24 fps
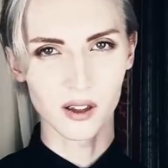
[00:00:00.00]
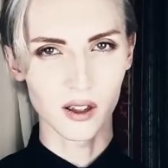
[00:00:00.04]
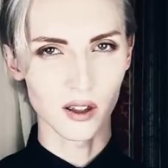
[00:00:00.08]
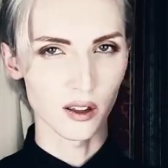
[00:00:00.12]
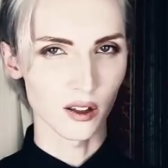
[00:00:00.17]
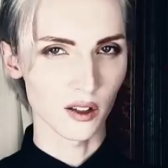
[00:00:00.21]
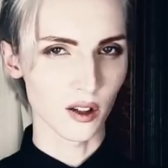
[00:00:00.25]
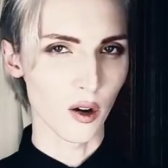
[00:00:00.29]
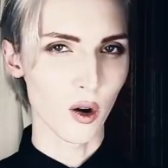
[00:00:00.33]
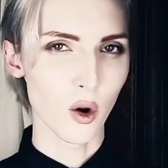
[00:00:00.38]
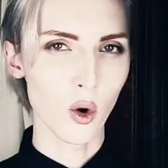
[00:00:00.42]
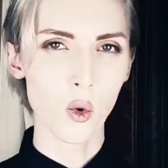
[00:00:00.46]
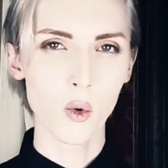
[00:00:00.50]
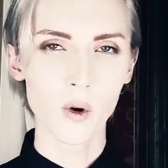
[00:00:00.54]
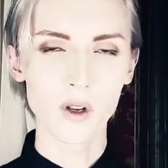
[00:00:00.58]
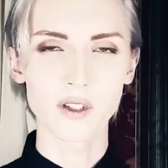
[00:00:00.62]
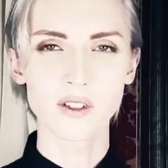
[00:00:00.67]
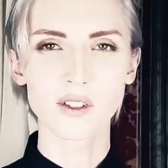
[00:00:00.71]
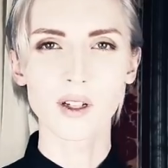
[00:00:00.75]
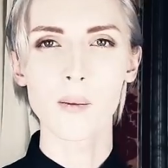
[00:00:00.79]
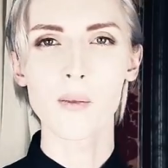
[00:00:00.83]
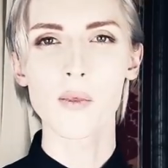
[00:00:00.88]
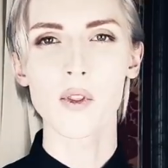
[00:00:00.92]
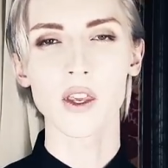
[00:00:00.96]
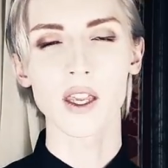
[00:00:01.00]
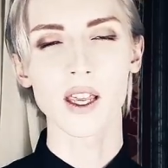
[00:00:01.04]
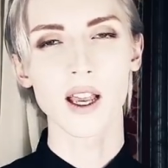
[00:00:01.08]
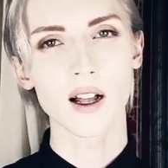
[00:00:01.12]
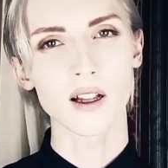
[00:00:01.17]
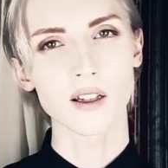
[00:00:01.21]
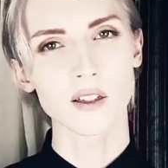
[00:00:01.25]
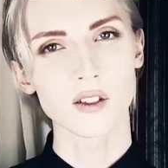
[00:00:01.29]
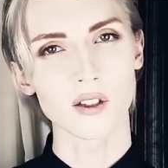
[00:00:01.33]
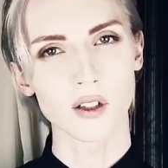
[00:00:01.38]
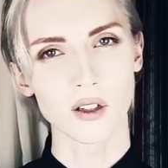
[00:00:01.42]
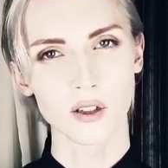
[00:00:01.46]
There's always something
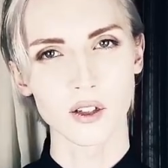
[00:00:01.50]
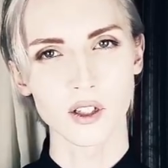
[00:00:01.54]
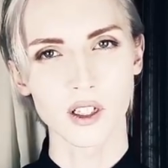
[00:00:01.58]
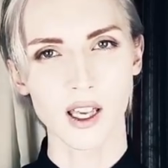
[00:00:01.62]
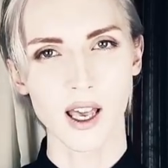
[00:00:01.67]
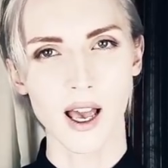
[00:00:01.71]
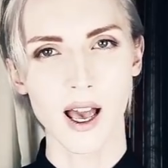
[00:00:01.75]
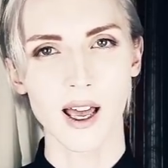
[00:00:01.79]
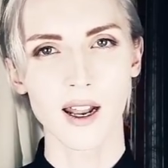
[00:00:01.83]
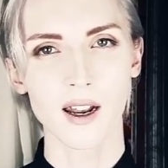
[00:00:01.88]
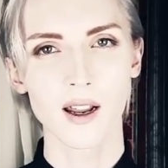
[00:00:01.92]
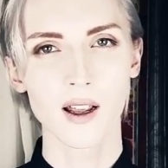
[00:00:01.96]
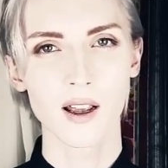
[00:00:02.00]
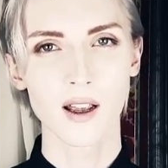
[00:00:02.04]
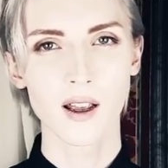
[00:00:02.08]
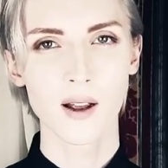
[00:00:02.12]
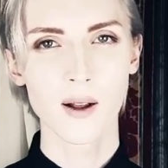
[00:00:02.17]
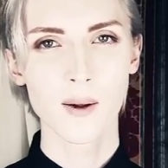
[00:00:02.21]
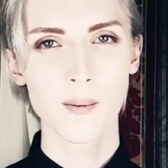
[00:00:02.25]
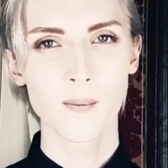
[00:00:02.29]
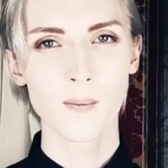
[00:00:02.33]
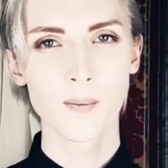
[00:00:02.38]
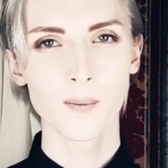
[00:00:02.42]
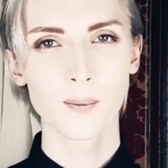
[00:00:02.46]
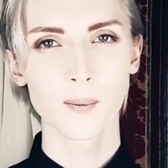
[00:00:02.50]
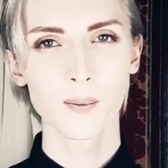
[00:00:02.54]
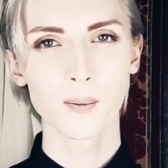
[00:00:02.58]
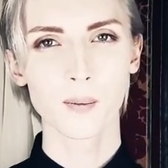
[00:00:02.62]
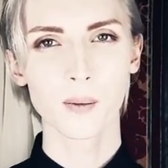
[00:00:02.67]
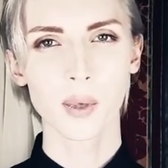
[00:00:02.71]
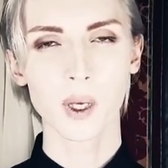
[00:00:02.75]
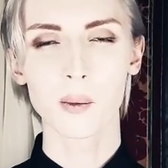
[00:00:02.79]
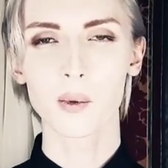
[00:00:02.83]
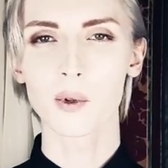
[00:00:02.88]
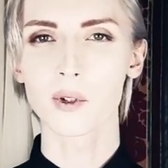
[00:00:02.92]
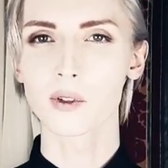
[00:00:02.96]
else to look at.
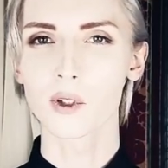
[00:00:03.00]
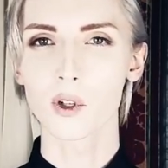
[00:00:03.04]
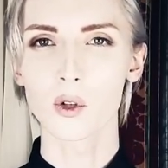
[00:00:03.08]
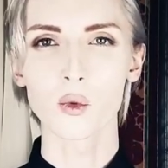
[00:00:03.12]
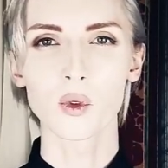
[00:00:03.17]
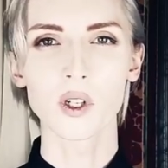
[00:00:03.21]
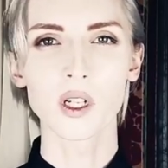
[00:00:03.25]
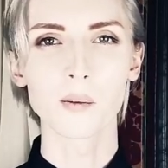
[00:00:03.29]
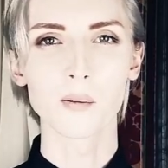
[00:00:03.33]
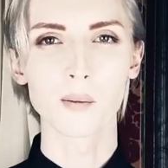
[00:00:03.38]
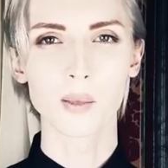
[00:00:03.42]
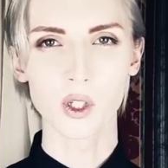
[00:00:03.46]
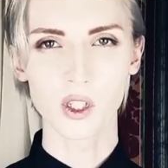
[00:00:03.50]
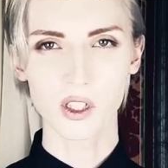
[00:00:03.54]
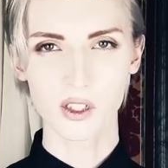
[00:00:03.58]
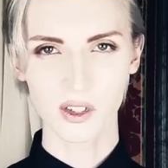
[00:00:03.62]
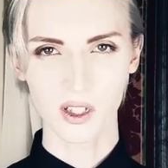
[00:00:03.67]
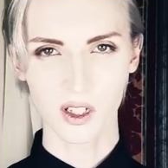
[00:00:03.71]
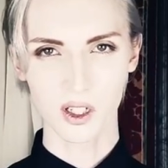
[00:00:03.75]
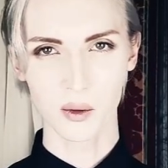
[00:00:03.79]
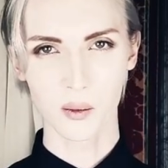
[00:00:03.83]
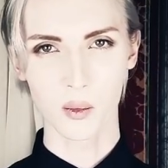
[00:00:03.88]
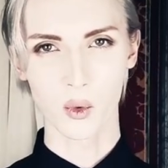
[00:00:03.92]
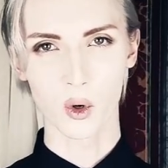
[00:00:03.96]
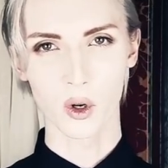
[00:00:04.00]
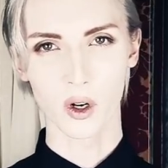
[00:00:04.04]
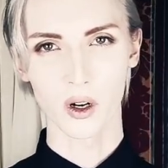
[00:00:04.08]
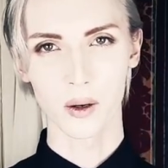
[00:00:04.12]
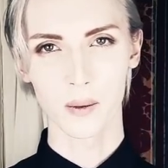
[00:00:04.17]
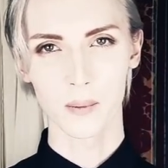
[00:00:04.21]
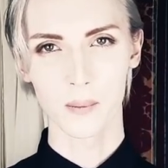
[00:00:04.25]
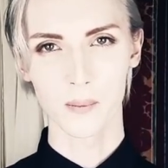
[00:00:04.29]
People don't read books anymore.